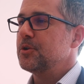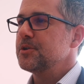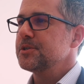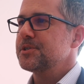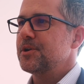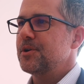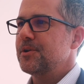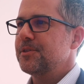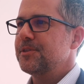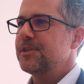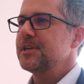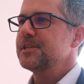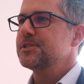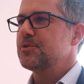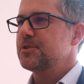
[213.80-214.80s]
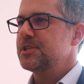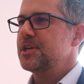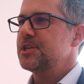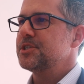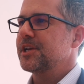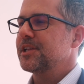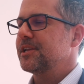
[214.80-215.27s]
also think
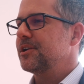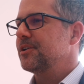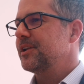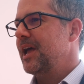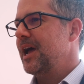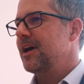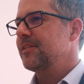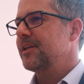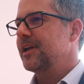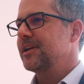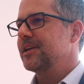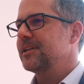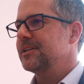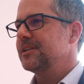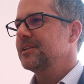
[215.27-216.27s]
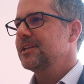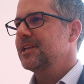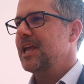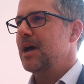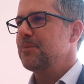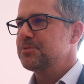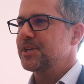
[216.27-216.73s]
strategically on how they can
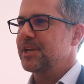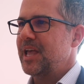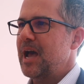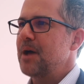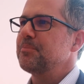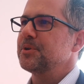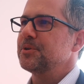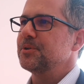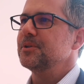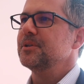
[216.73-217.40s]
capture capital